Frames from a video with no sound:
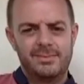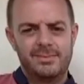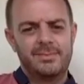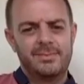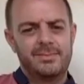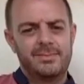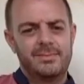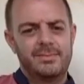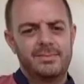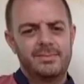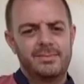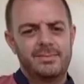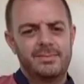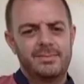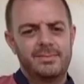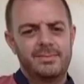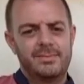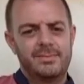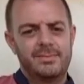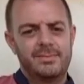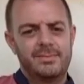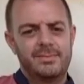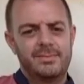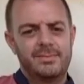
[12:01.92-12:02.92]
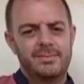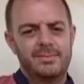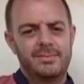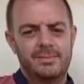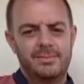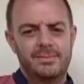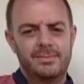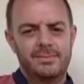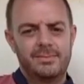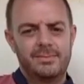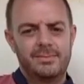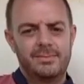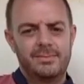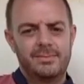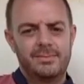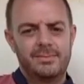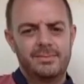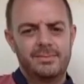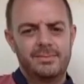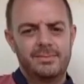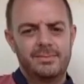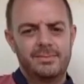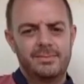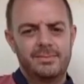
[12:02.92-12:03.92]

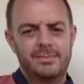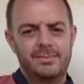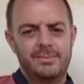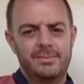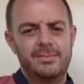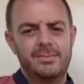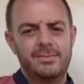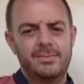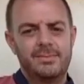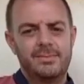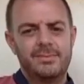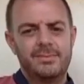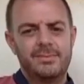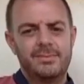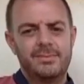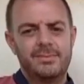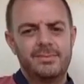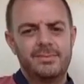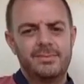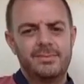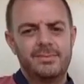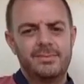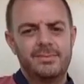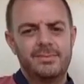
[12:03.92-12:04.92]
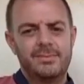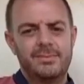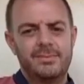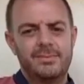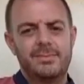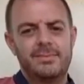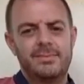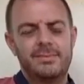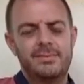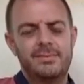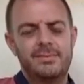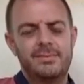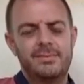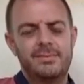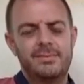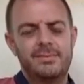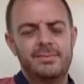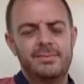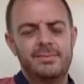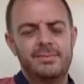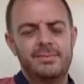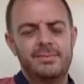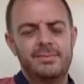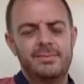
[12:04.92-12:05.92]

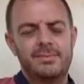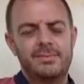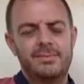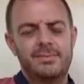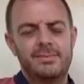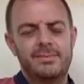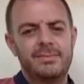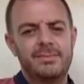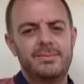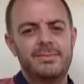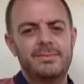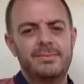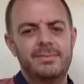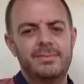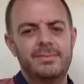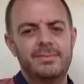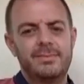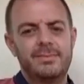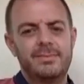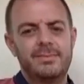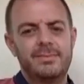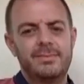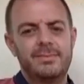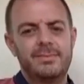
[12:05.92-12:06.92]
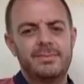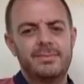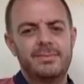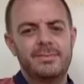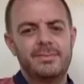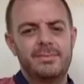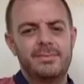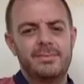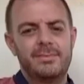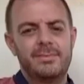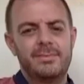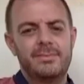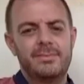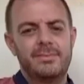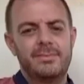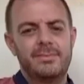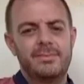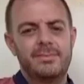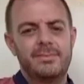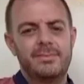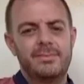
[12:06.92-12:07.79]
[no speech]